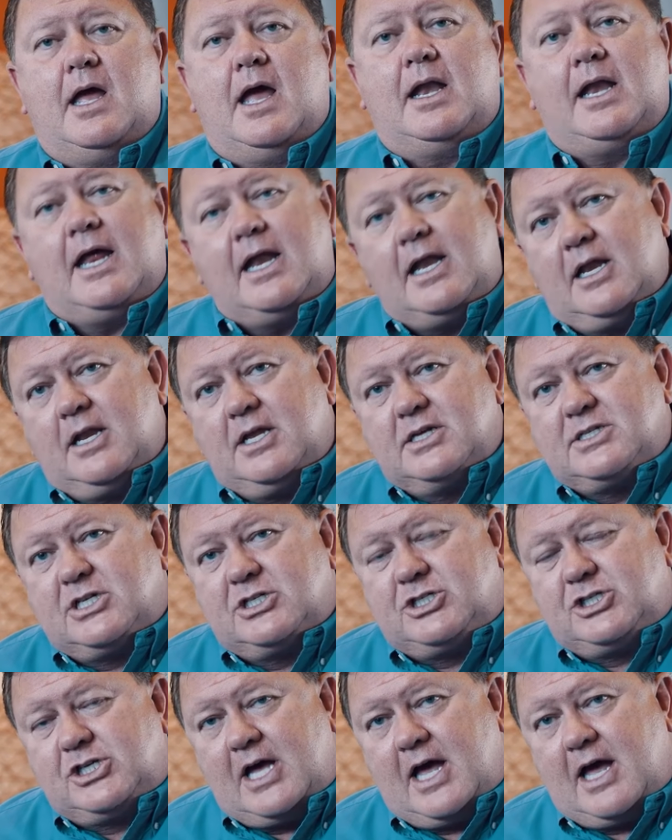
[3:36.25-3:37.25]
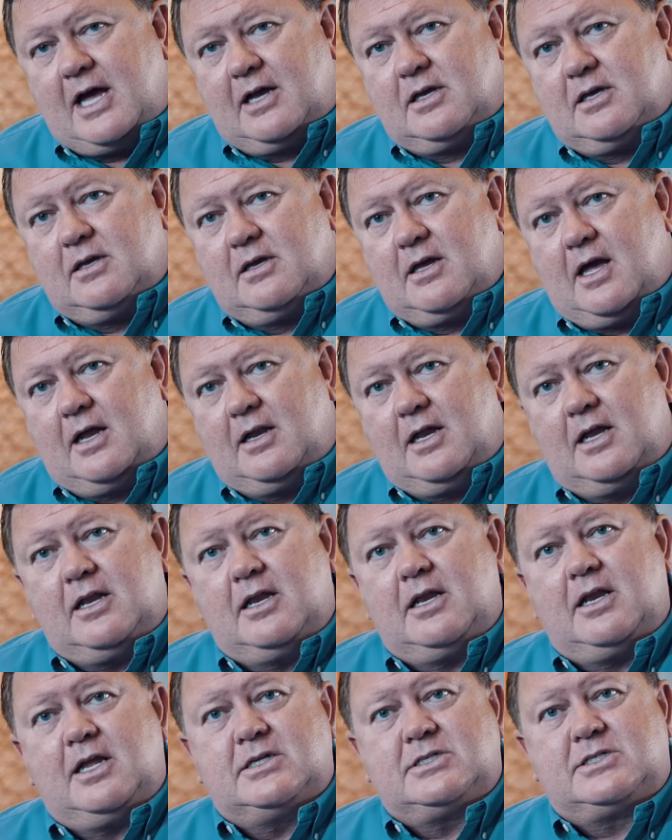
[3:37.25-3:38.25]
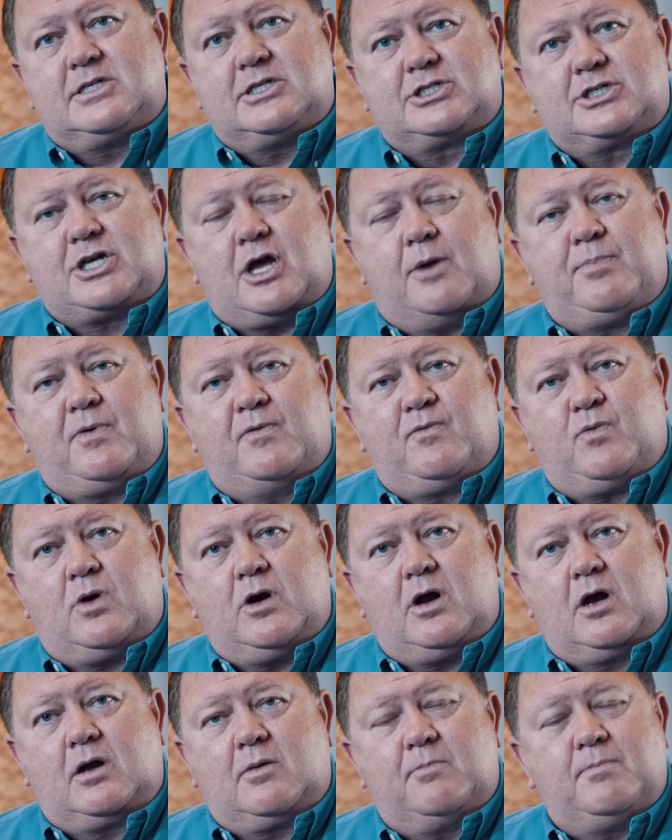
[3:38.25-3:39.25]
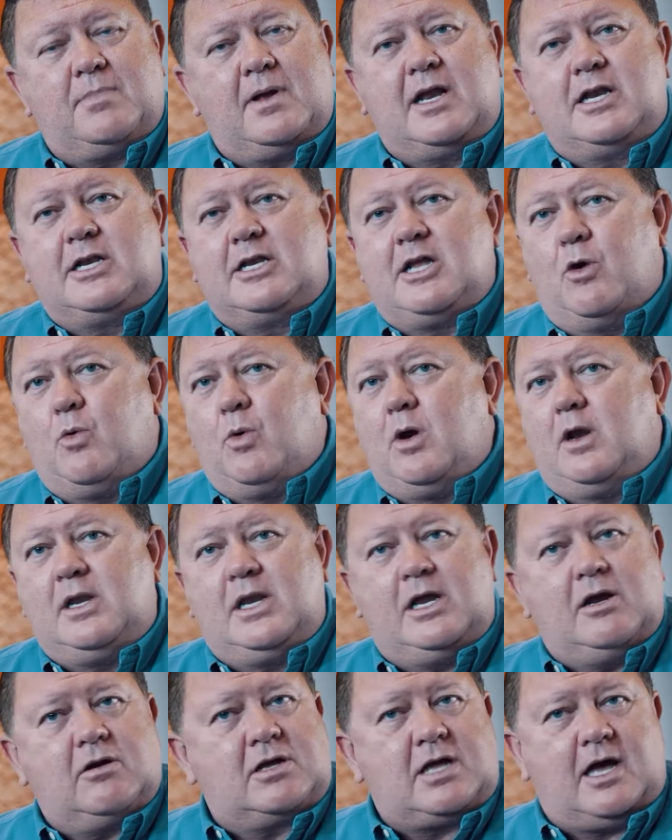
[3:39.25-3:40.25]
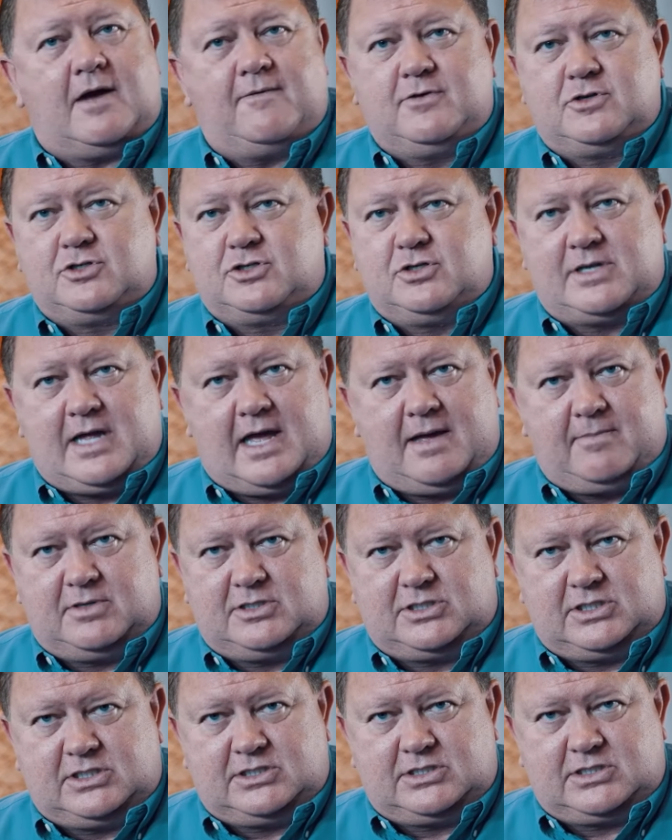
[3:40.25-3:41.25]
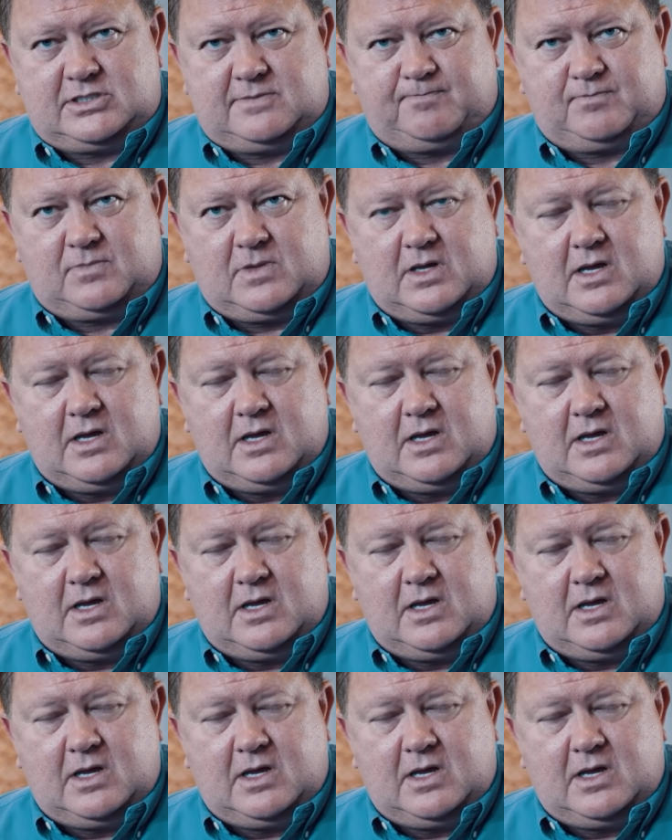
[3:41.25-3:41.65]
and in it is a check, and in it is the scope of work, but it nowhere near covers your damages,